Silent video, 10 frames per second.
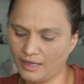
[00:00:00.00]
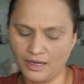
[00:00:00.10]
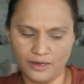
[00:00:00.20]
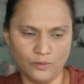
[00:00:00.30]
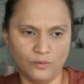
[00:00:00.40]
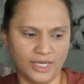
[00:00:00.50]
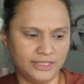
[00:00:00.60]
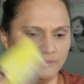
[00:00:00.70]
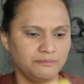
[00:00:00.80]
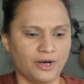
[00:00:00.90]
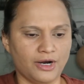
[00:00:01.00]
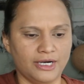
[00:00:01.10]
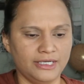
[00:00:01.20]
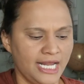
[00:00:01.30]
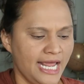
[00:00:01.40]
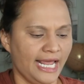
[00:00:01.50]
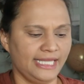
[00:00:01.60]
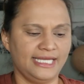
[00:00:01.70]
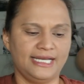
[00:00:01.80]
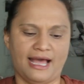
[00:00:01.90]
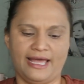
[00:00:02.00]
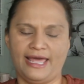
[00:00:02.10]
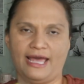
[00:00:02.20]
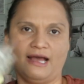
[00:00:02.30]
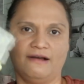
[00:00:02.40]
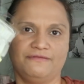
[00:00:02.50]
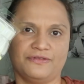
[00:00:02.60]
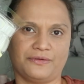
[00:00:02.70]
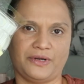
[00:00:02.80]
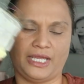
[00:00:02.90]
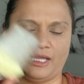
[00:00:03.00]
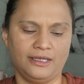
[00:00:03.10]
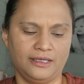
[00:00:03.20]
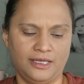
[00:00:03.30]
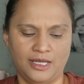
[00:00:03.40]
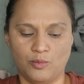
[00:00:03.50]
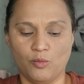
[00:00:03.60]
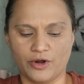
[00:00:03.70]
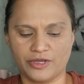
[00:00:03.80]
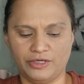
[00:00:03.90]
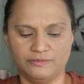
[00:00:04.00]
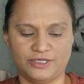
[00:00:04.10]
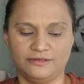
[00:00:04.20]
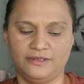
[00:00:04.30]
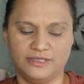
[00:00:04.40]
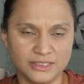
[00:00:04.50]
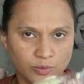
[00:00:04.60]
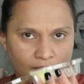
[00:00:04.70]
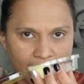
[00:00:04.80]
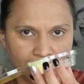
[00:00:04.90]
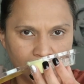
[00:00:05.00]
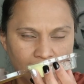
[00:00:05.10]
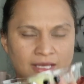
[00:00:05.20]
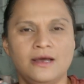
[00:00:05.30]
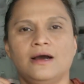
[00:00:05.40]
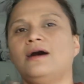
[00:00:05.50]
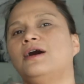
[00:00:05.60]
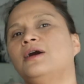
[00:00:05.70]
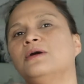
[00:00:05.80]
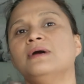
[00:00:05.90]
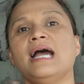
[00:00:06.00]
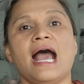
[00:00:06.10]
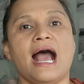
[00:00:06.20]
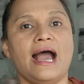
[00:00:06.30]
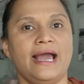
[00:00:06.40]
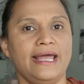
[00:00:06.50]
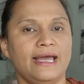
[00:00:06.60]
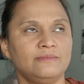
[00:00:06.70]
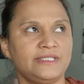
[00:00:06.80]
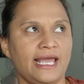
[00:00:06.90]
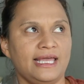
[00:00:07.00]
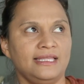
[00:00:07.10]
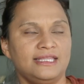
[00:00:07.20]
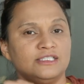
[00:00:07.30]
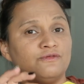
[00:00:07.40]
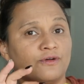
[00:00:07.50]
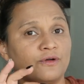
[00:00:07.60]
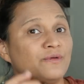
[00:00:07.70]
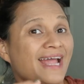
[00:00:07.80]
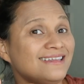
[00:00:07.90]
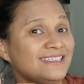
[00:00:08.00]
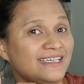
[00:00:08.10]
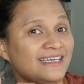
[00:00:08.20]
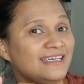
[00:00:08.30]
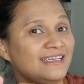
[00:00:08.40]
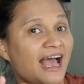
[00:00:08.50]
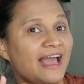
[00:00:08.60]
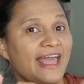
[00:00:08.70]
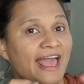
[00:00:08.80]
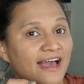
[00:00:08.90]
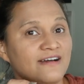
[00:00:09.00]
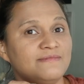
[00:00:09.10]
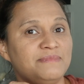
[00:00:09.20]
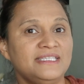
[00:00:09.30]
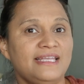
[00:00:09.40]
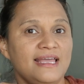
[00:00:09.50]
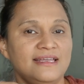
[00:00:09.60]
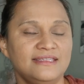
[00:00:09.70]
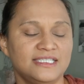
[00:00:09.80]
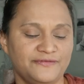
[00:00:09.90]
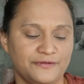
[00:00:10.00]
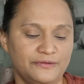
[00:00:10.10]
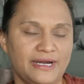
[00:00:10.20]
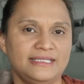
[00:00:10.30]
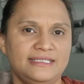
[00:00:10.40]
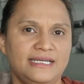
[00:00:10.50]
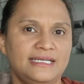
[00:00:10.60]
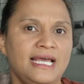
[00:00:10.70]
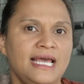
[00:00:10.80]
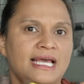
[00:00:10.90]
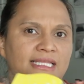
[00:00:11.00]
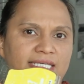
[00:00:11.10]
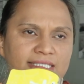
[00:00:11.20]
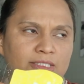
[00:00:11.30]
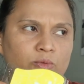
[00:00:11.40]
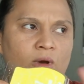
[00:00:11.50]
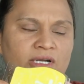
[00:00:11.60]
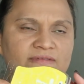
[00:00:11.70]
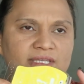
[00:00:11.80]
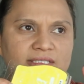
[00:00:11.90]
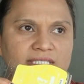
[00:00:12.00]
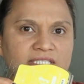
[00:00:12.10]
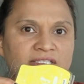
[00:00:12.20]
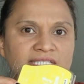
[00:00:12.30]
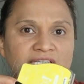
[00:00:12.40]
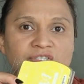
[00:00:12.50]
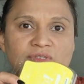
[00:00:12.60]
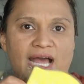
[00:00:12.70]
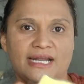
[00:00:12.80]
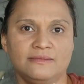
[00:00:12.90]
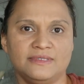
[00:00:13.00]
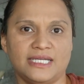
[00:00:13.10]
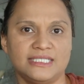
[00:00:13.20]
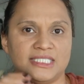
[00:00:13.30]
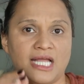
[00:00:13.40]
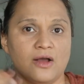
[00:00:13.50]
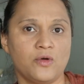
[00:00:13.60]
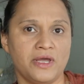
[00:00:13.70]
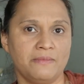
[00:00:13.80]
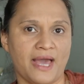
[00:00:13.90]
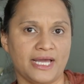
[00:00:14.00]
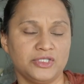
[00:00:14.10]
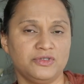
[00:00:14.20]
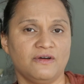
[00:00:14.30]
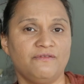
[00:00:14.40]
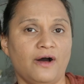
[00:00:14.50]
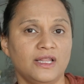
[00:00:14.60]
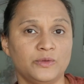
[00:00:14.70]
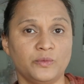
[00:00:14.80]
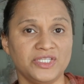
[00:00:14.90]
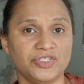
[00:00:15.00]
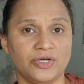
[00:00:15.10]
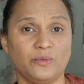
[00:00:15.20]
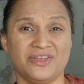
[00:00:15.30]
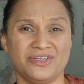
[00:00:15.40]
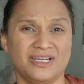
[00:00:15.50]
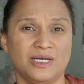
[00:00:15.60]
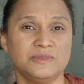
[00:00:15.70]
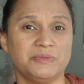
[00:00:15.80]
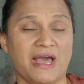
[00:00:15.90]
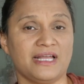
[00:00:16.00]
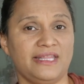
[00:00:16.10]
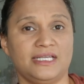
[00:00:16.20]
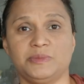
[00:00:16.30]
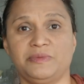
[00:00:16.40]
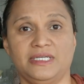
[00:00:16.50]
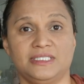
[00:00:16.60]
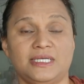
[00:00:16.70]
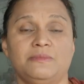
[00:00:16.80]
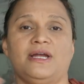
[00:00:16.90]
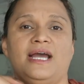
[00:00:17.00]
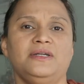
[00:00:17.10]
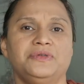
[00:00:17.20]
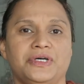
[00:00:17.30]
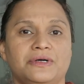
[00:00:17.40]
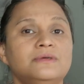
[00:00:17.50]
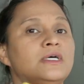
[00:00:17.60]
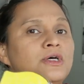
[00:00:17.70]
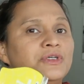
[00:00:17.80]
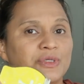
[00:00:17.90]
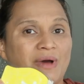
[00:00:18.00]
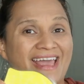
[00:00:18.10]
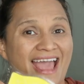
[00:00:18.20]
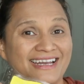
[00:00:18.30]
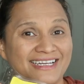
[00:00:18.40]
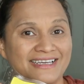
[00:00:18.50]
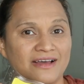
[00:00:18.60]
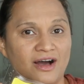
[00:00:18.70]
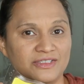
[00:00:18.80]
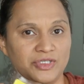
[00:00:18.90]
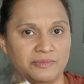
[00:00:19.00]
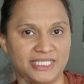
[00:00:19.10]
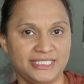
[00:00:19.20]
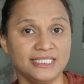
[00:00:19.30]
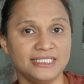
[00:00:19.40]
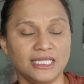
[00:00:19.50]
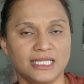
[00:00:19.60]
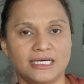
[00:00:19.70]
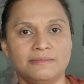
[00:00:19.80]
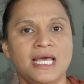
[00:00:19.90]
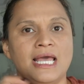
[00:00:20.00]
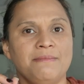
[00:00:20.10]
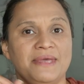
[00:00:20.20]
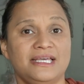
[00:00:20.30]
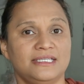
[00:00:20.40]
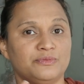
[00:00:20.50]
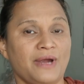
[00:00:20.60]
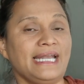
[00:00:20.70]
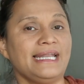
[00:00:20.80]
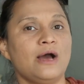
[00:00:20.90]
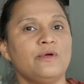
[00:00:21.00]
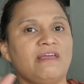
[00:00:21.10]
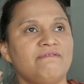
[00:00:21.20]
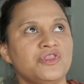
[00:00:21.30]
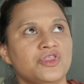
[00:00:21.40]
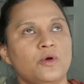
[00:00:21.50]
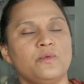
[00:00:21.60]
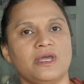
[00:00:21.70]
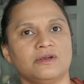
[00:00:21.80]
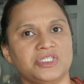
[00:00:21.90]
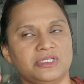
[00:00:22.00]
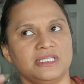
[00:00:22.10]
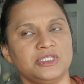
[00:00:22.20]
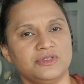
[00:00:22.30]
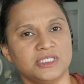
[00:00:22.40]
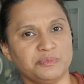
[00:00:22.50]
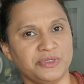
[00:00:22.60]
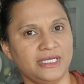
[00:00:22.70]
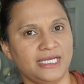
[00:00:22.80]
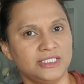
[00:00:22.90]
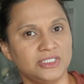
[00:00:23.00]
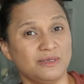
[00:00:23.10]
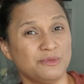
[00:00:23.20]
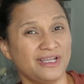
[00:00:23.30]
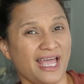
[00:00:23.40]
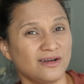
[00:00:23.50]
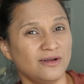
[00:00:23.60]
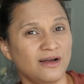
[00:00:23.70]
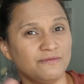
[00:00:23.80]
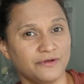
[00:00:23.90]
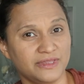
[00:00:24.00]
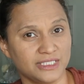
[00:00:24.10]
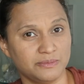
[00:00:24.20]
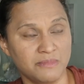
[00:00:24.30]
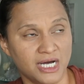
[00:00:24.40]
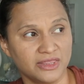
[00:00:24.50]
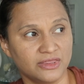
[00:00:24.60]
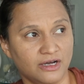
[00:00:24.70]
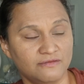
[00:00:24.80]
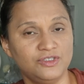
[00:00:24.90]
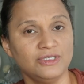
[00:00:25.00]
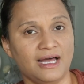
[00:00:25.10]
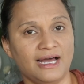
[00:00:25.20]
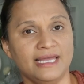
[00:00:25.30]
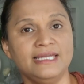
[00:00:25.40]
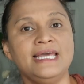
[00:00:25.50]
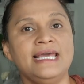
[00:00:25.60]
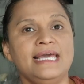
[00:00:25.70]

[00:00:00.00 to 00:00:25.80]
Uh, one bar, and then I have three more cubes onto this one. Oh, I am taking this for granted. I have been taking this for granted. This is one of the discontinued items that is not going back into the fall and winter. Whether it comes back next spring and summer, I don't know. So I added it onto my Scentsy Club, because right now, even though we are still into the spring and summer catalog for this month of July,